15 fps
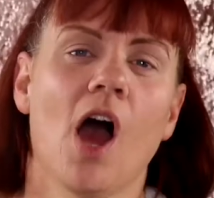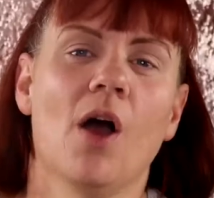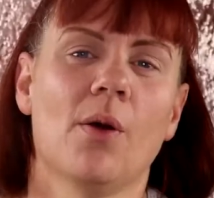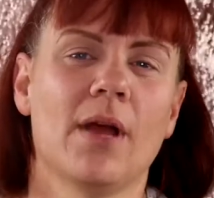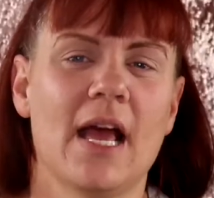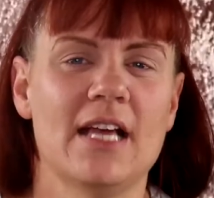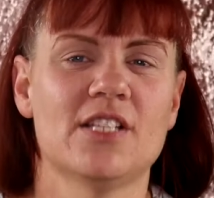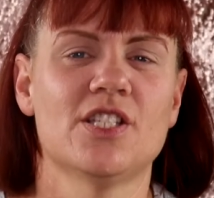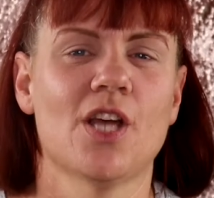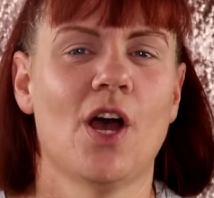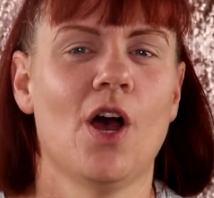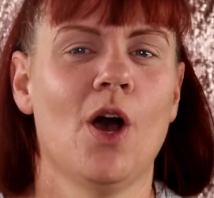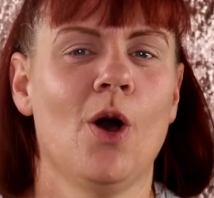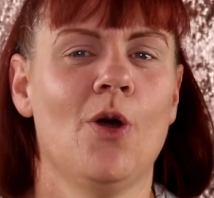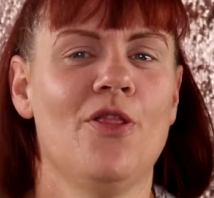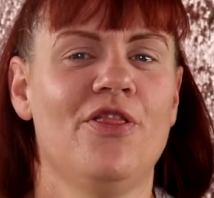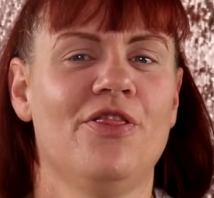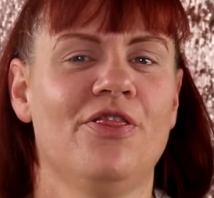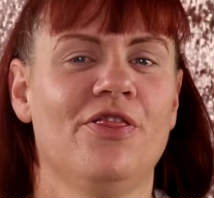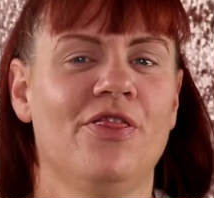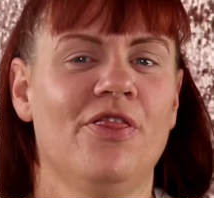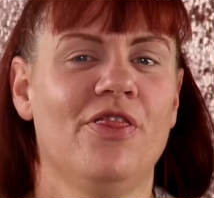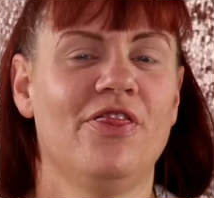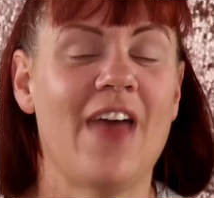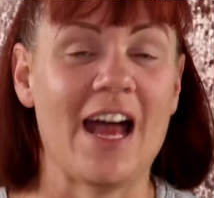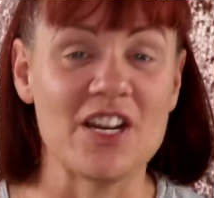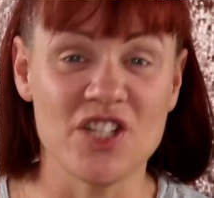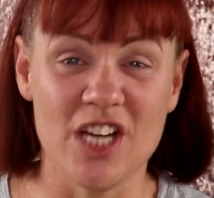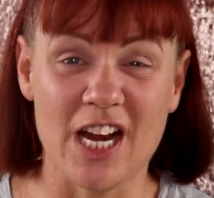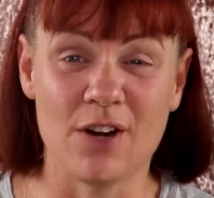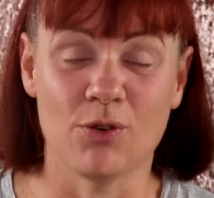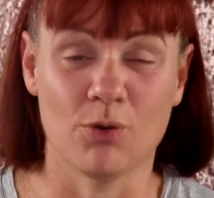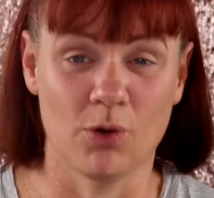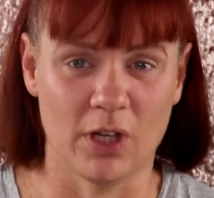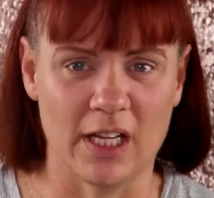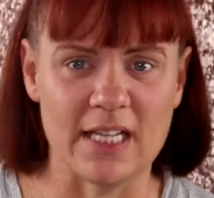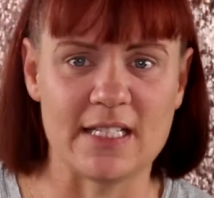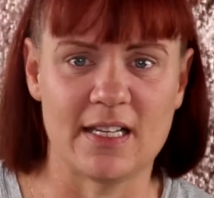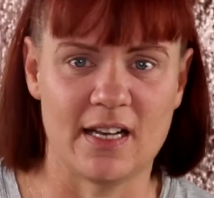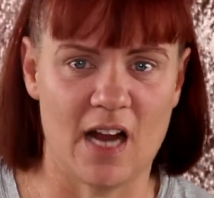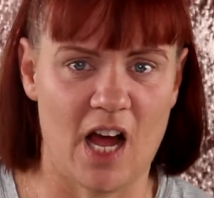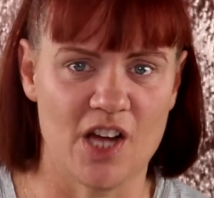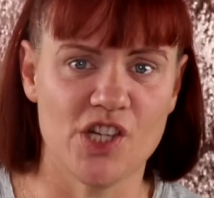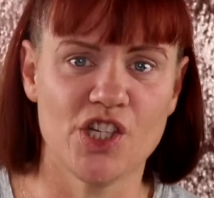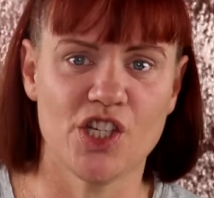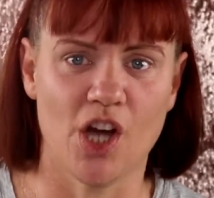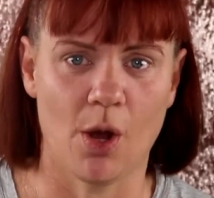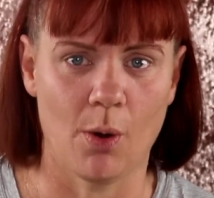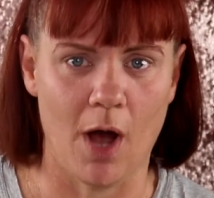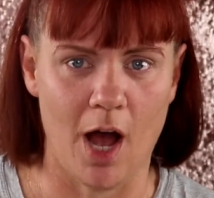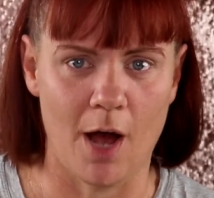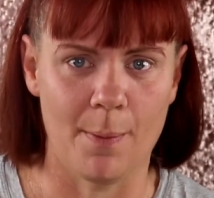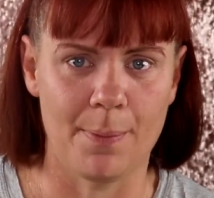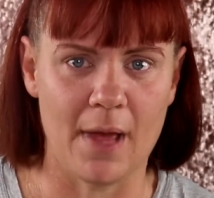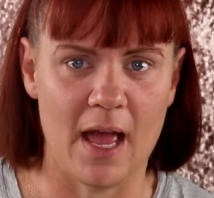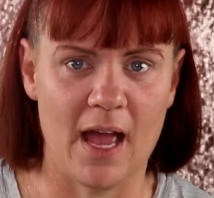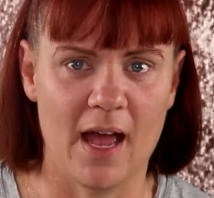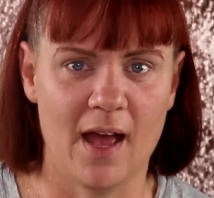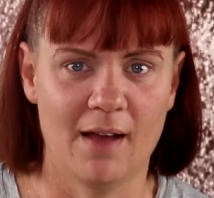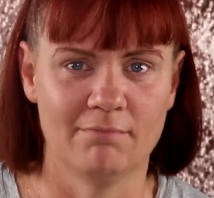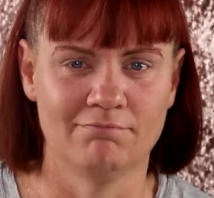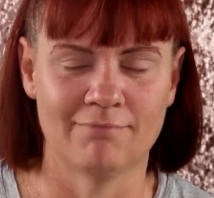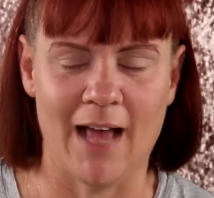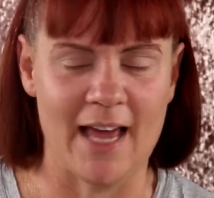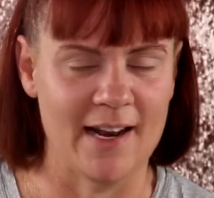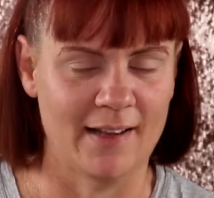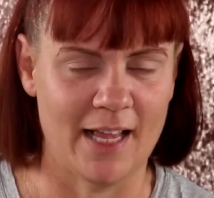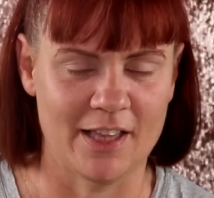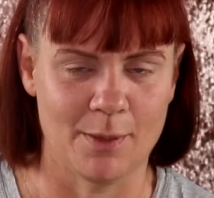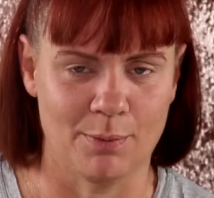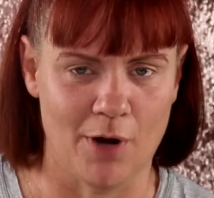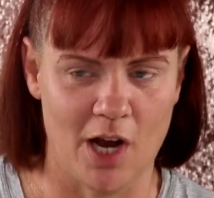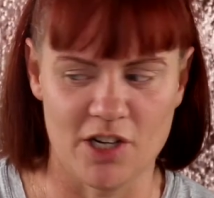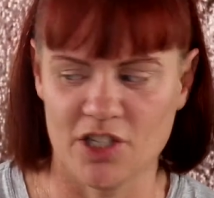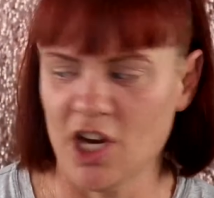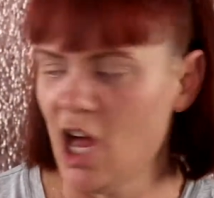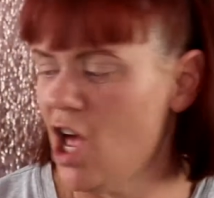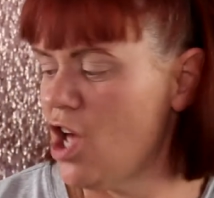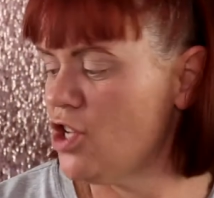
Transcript: Okay, so that shade really did not show up, and I didn't like the brush.